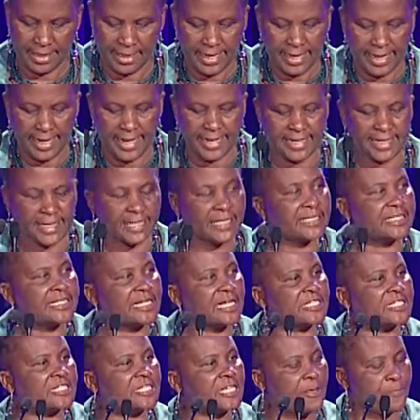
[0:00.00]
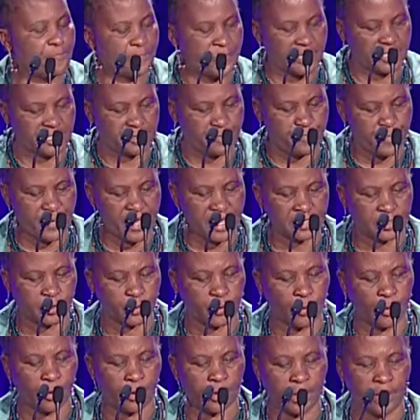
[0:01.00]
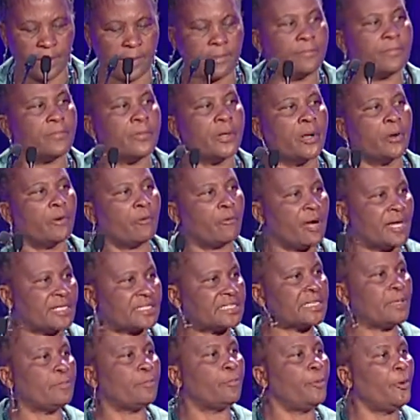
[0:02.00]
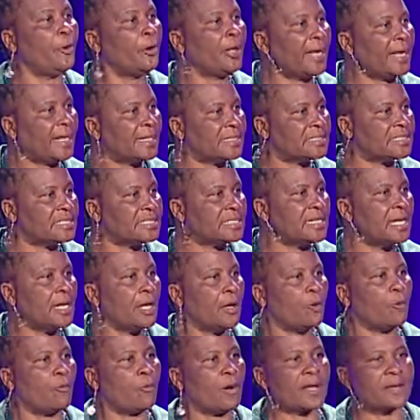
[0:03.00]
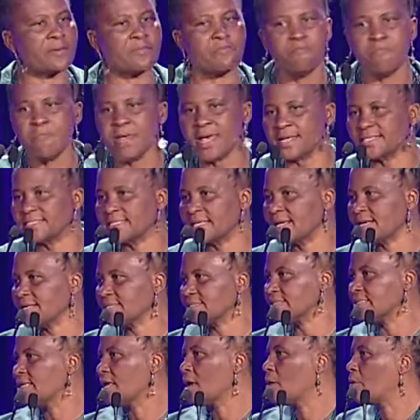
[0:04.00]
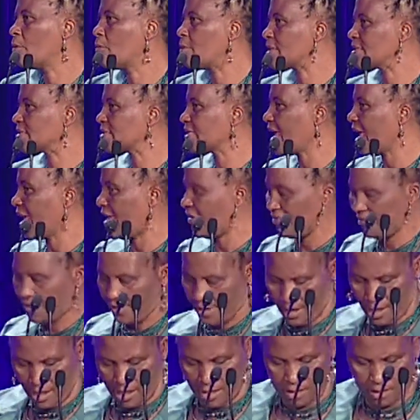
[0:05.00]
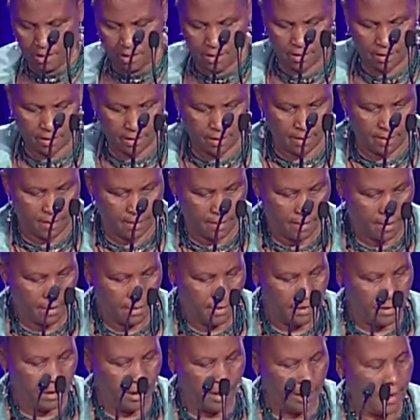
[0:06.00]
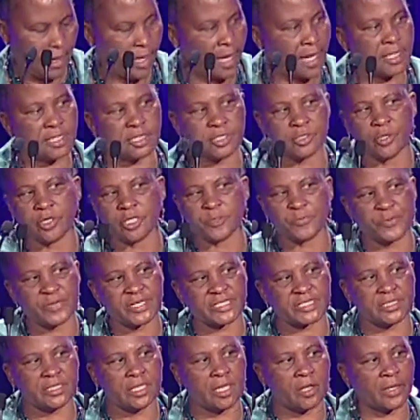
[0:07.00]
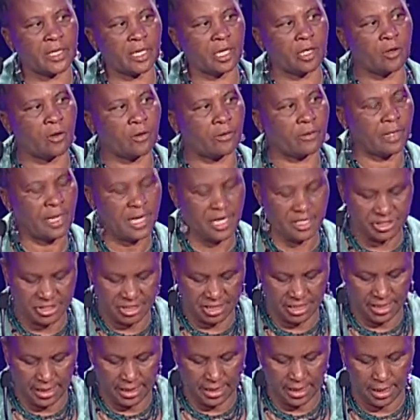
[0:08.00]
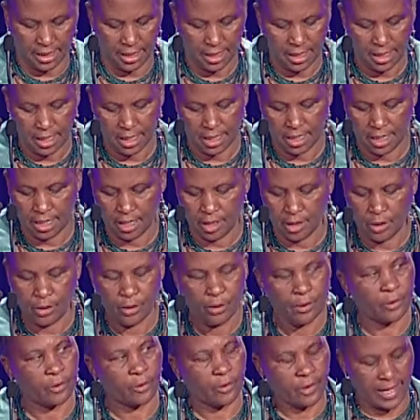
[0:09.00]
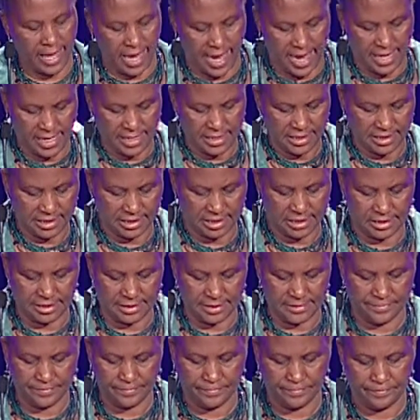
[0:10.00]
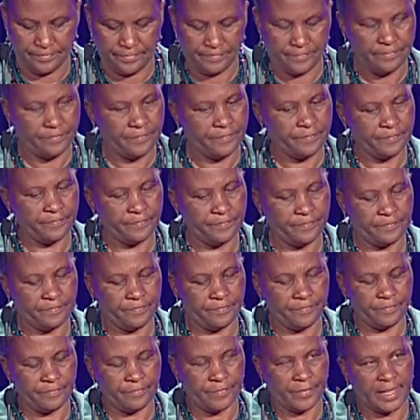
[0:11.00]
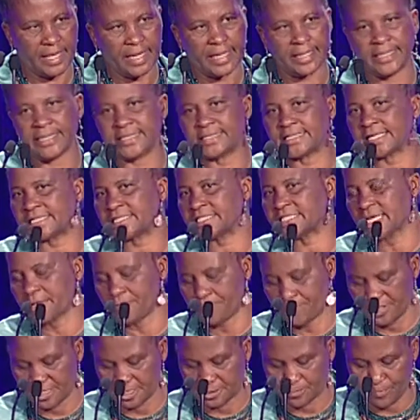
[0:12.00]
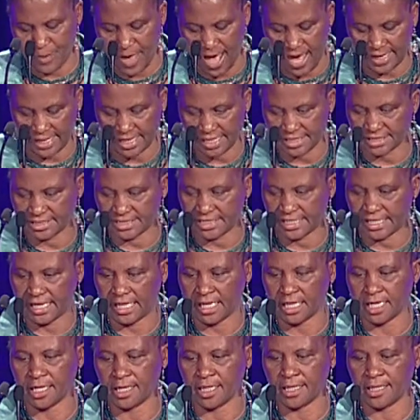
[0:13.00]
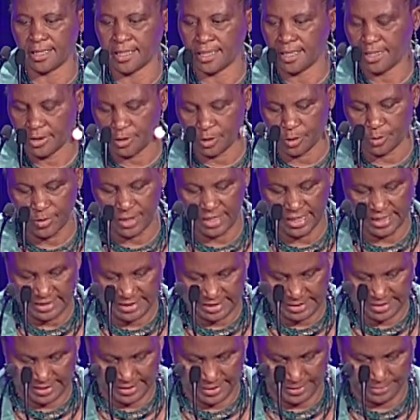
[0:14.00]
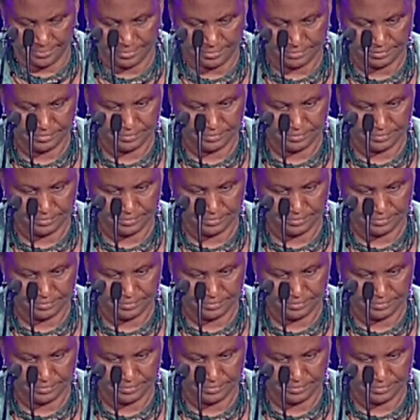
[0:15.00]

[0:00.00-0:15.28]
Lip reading: And leadership is based on what's important, what matters, what's ethical, and not personal recognition or gains. Leadership is packaged in humility.